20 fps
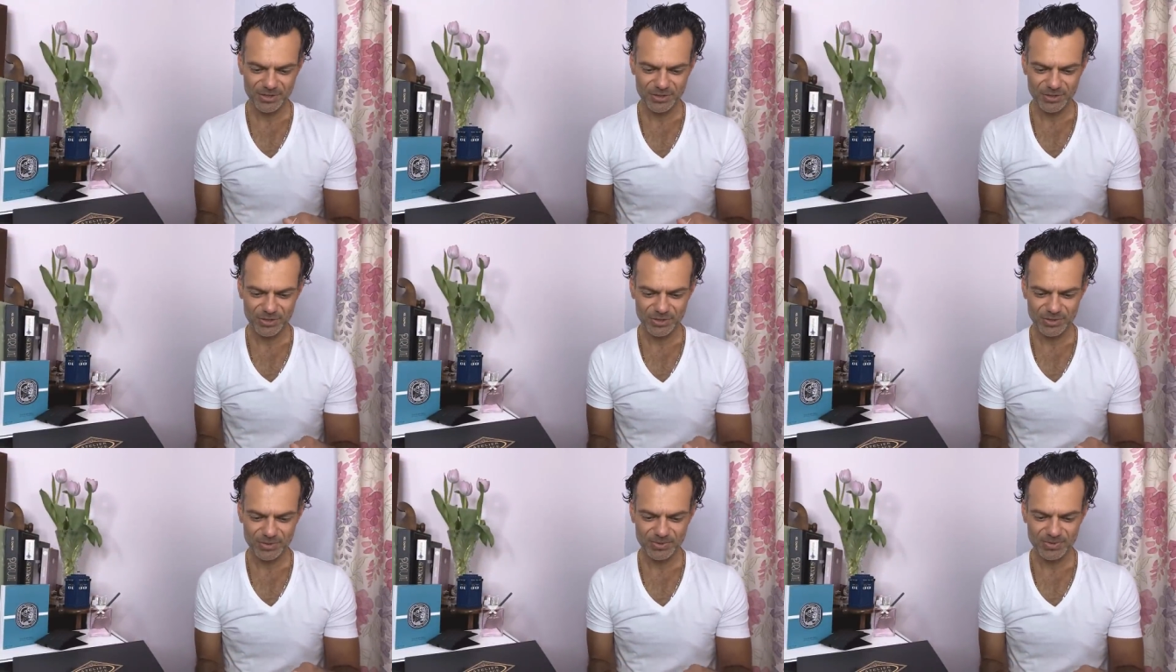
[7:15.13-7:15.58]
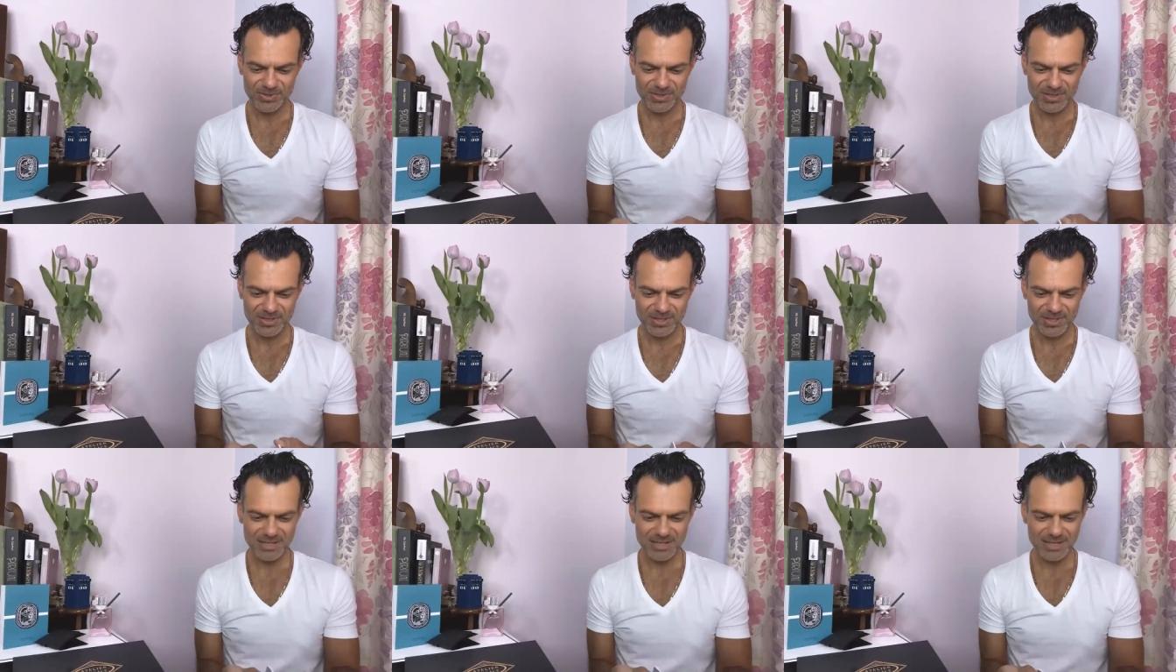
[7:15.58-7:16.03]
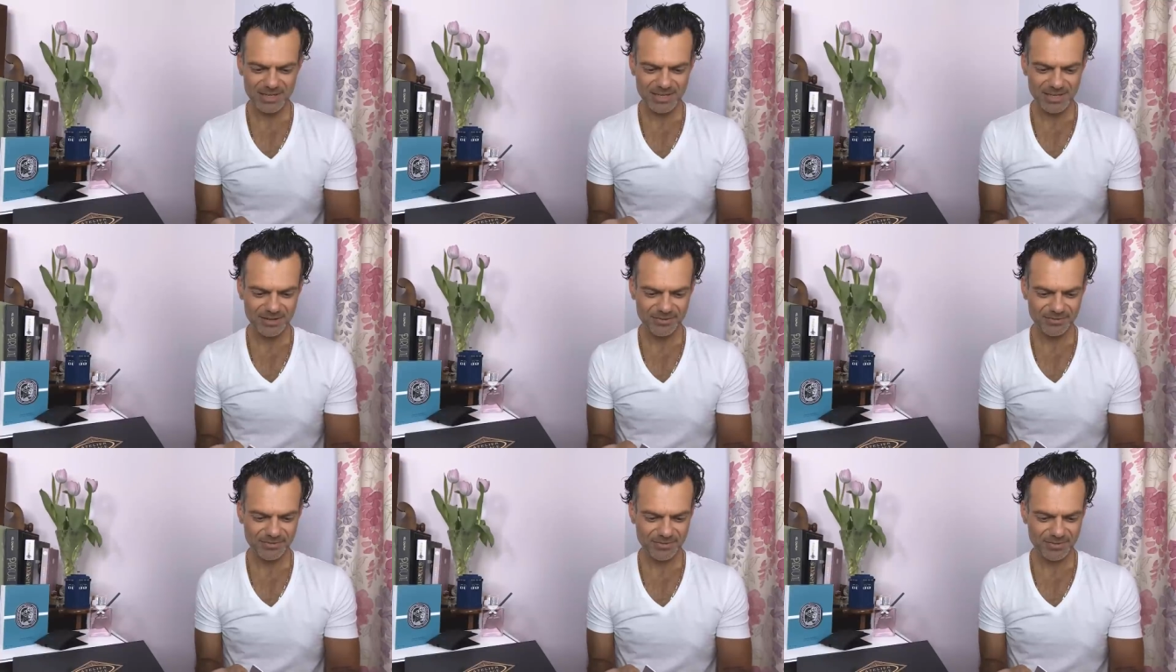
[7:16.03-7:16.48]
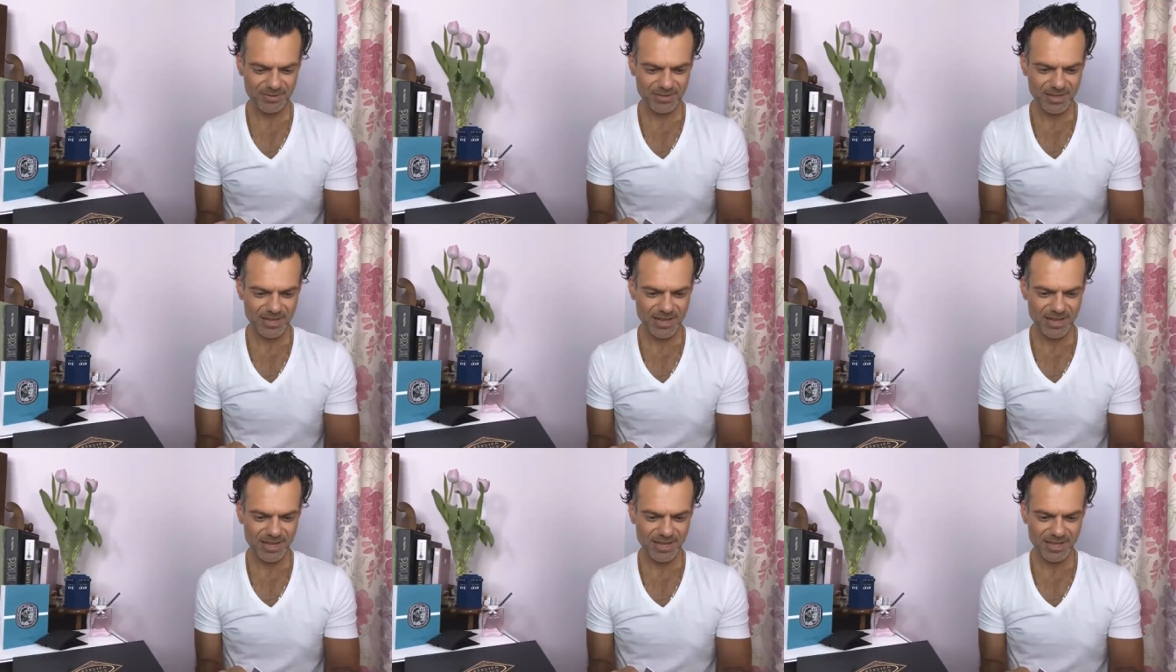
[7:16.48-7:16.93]
to see if
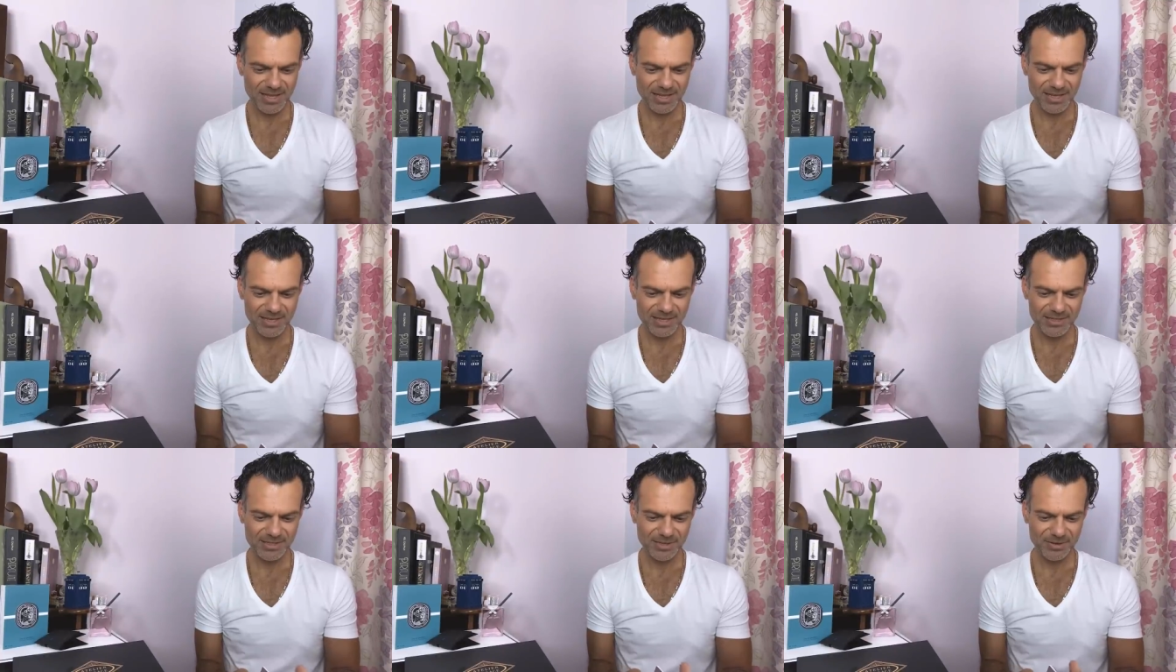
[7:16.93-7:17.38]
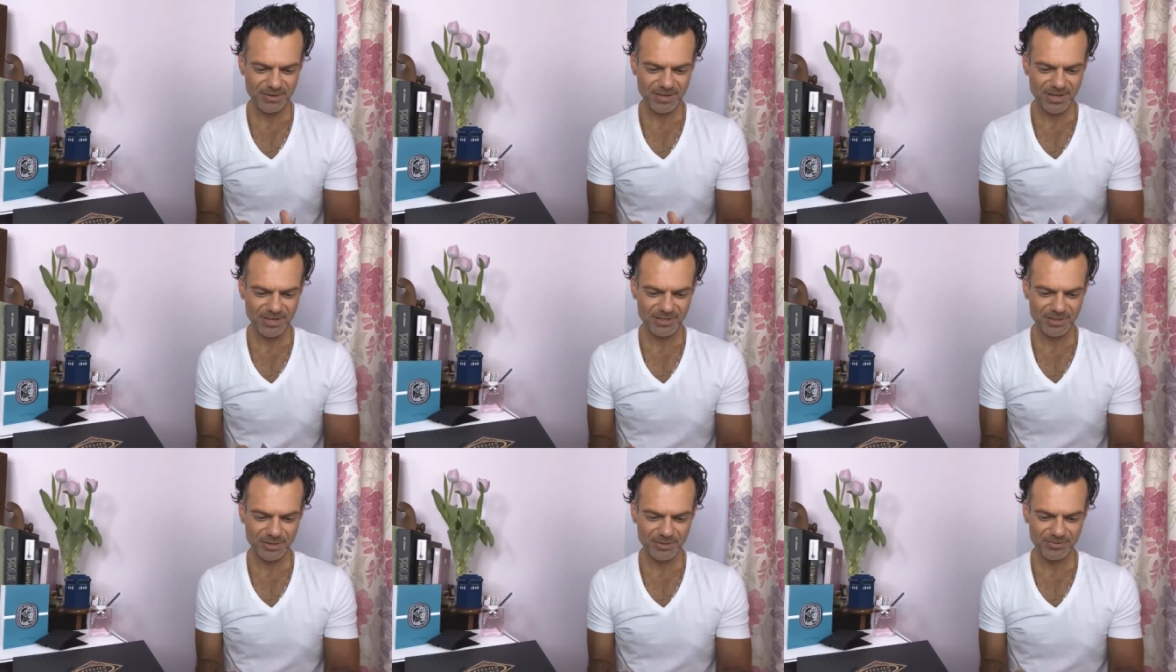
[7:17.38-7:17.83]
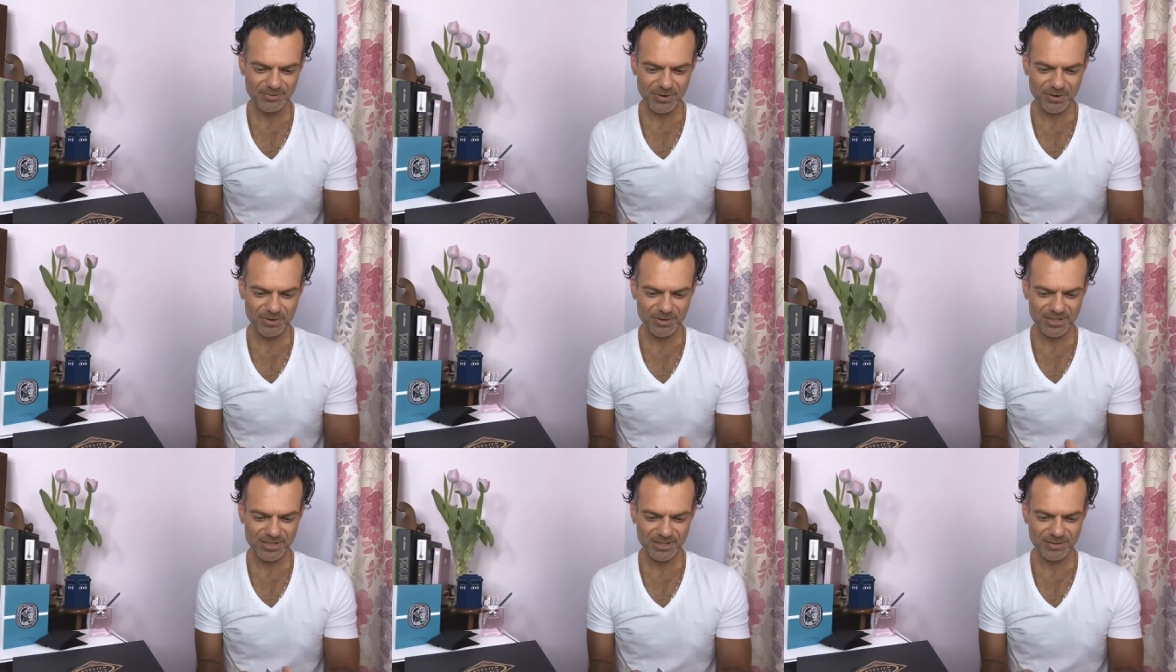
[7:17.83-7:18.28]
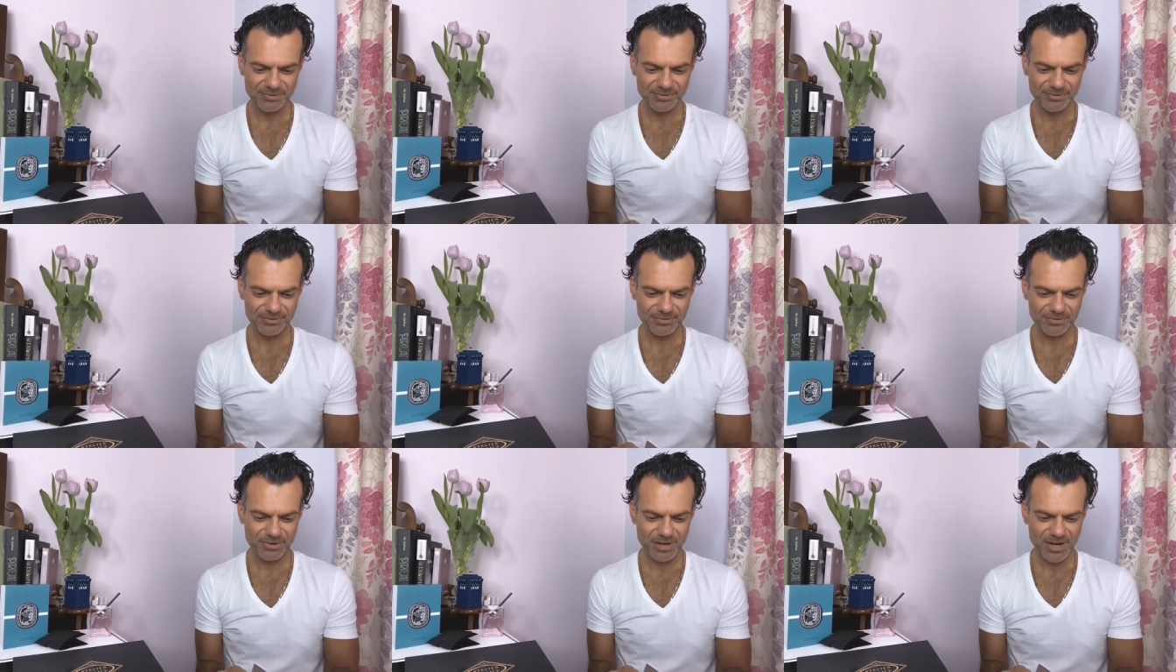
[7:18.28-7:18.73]
there is. Okay, so far it's in
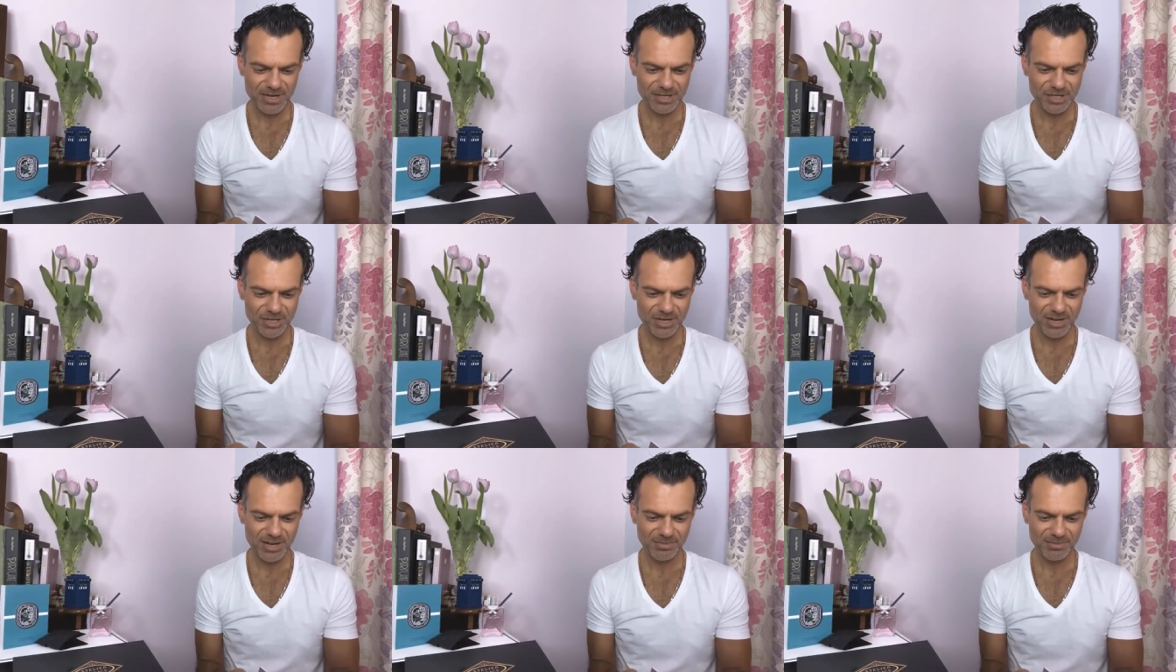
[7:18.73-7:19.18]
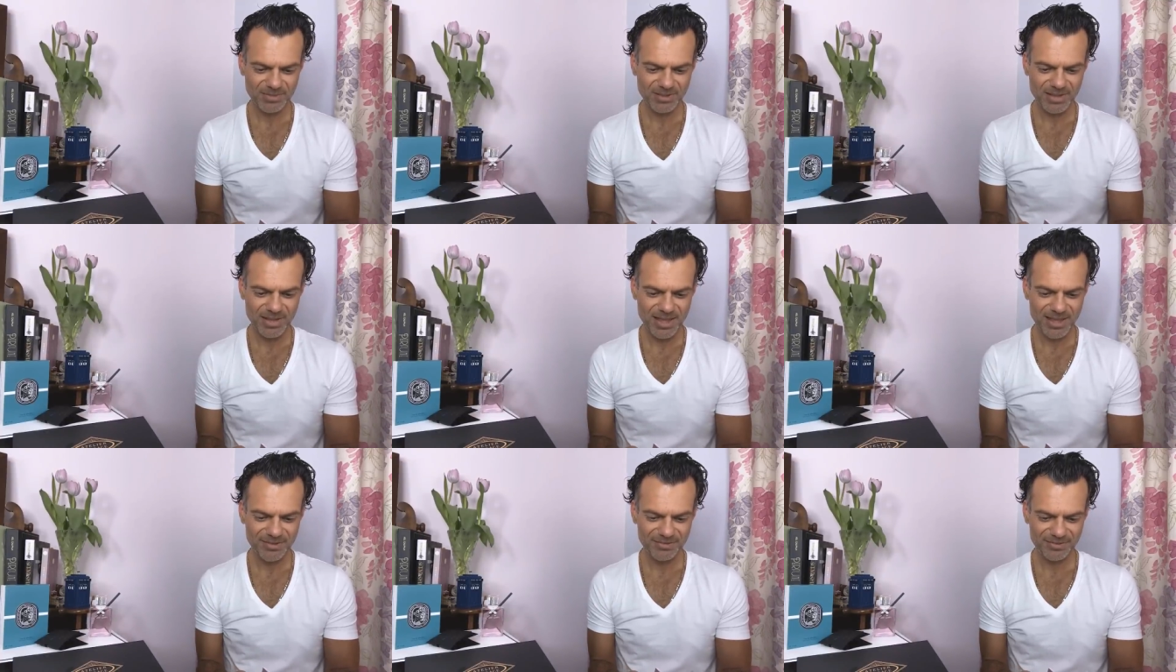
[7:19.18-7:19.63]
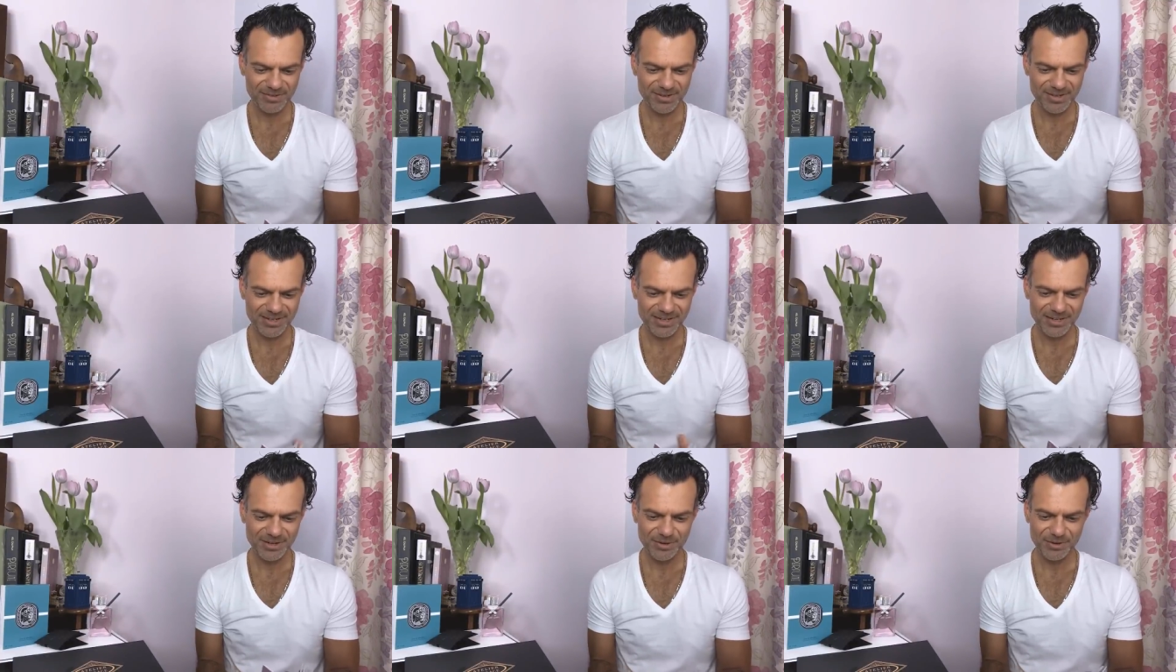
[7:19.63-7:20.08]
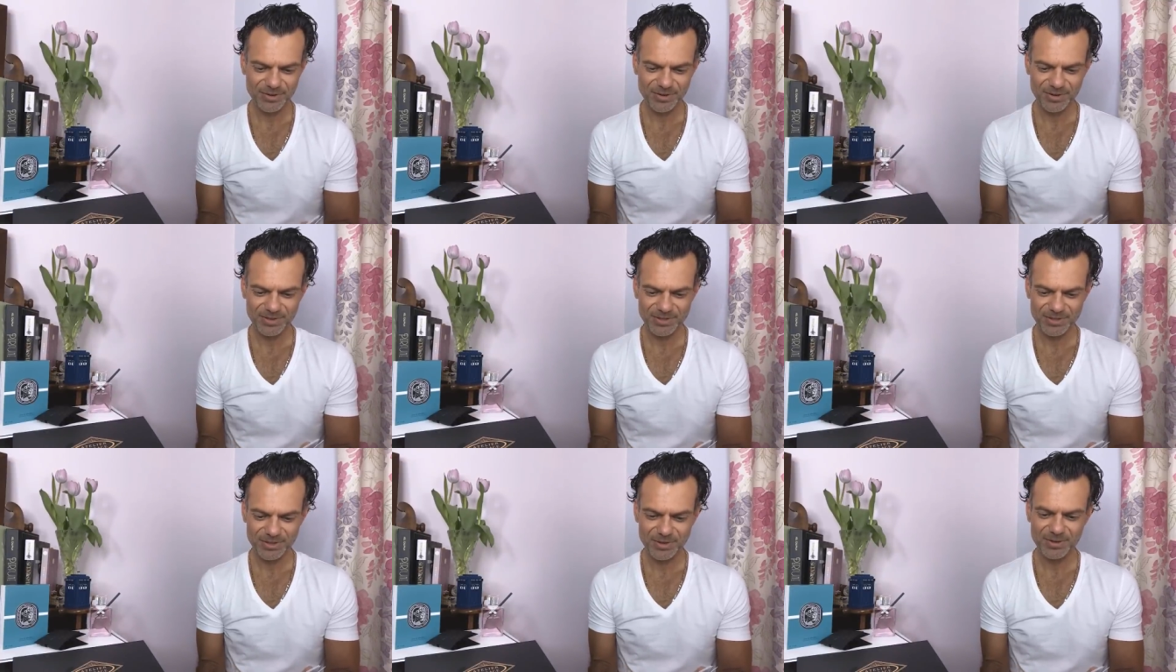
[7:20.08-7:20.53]
French, and I'm definitely not
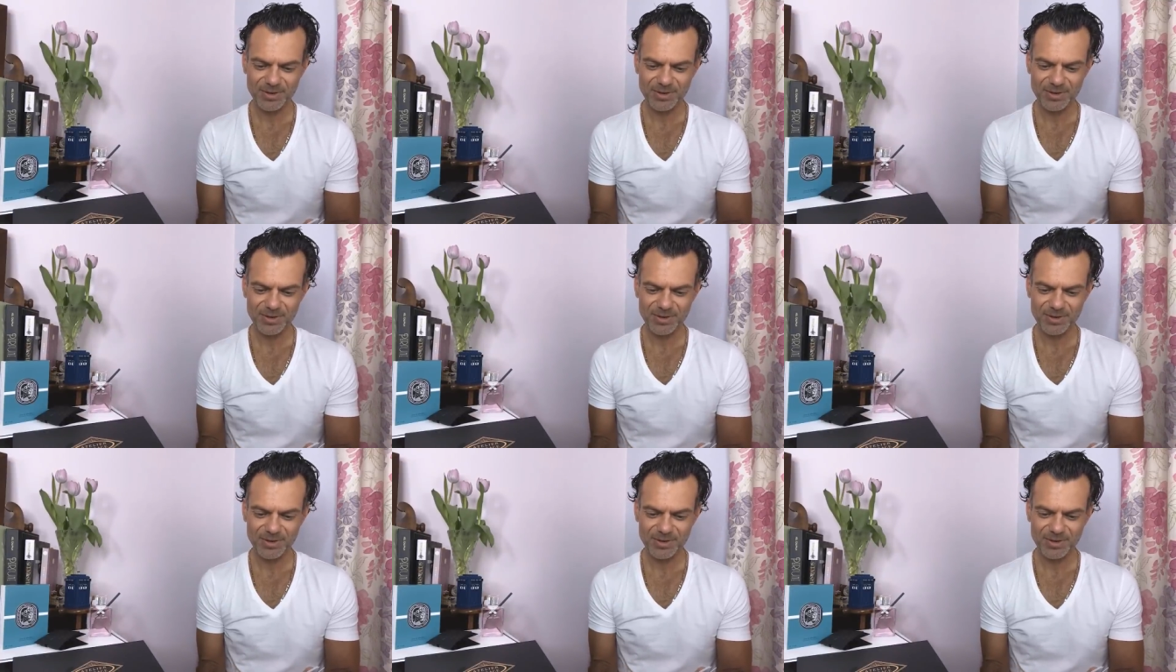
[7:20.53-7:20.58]
going to.